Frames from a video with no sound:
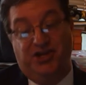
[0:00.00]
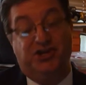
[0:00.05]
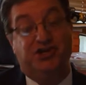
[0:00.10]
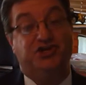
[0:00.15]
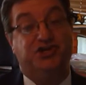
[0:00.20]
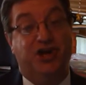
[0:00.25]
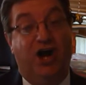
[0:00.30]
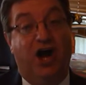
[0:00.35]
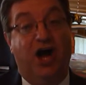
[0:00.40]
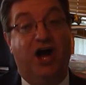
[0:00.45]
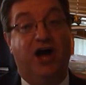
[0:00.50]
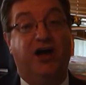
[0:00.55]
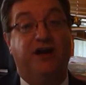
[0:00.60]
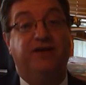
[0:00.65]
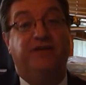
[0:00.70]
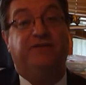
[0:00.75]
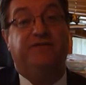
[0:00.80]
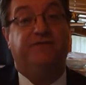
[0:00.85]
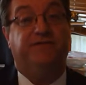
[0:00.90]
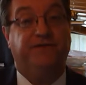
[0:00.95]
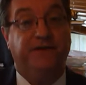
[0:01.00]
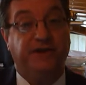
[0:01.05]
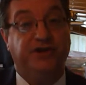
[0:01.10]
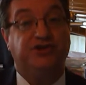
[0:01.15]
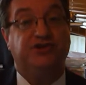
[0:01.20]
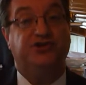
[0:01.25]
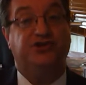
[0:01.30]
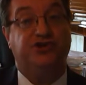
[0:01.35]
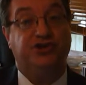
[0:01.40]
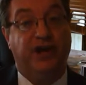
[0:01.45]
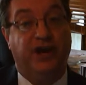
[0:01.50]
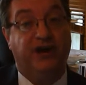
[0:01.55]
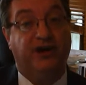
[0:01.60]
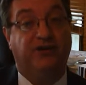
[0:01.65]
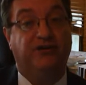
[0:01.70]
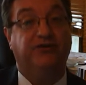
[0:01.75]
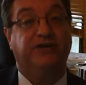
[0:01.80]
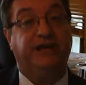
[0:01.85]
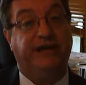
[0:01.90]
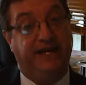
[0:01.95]
John
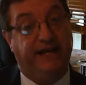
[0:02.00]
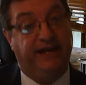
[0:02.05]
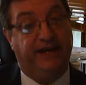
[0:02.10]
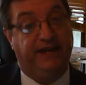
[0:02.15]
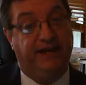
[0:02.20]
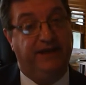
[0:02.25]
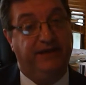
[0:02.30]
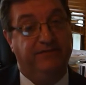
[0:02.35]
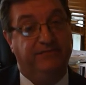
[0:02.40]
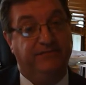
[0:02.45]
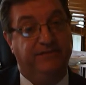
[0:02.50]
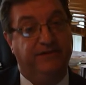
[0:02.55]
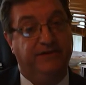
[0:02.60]
Fitzgerald Kennedy.